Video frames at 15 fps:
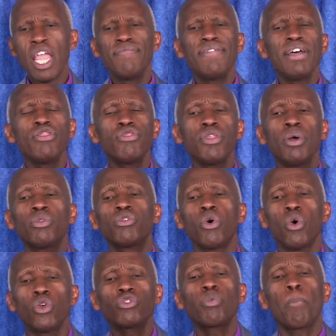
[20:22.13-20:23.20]
even
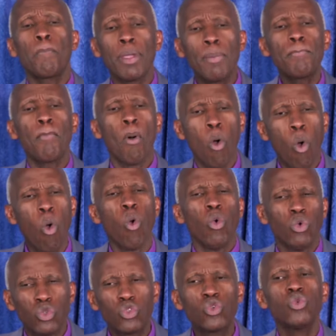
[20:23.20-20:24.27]
those people
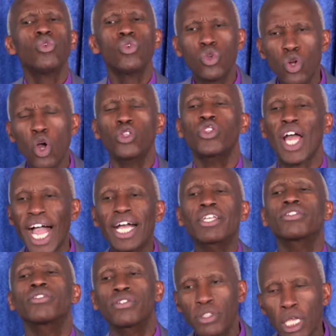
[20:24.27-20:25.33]
who do not
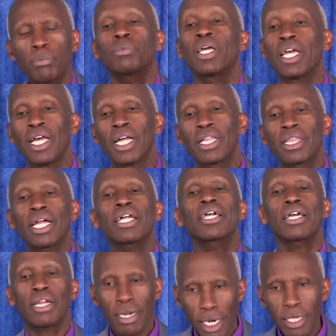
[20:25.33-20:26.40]
accept
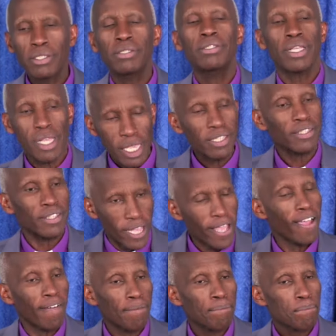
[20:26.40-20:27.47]
that Christ is
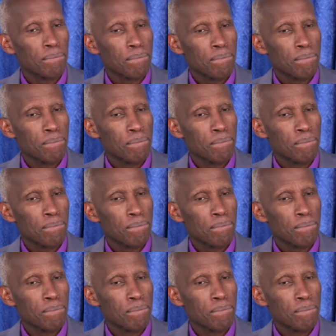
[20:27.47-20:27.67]
there,